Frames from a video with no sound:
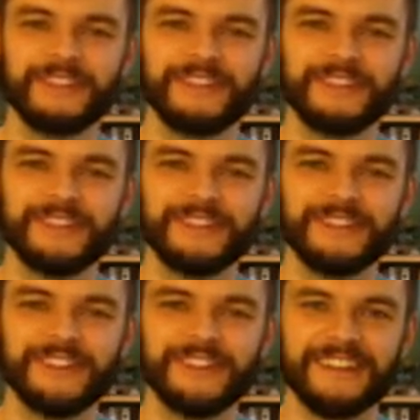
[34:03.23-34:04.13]

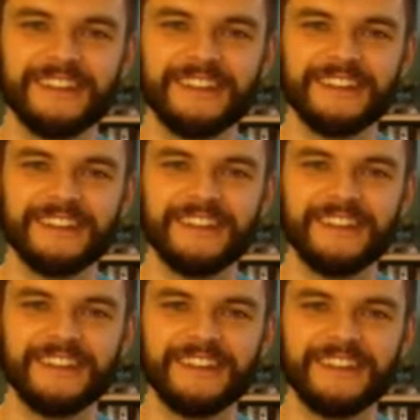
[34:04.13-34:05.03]

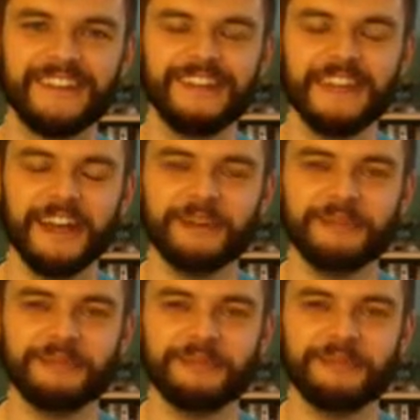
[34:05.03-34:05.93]

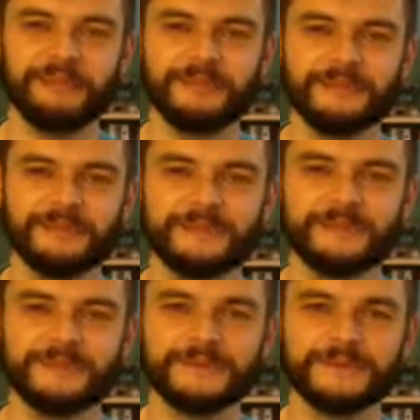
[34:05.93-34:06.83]

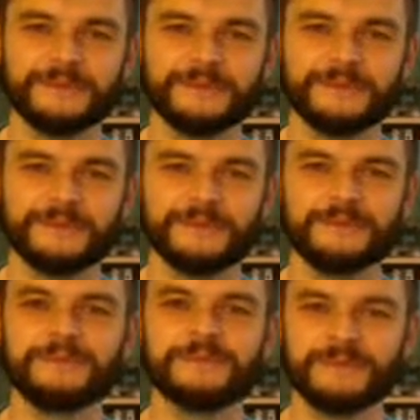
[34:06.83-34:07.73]

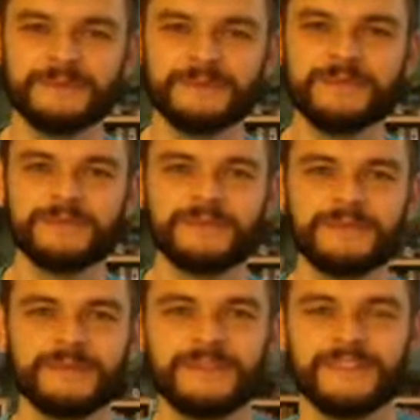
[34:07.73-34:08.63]

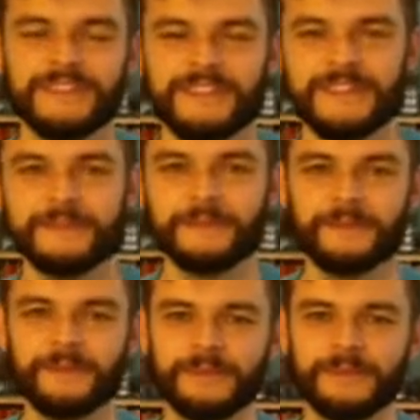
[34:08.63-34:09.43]
No words are spoken by the person on screen.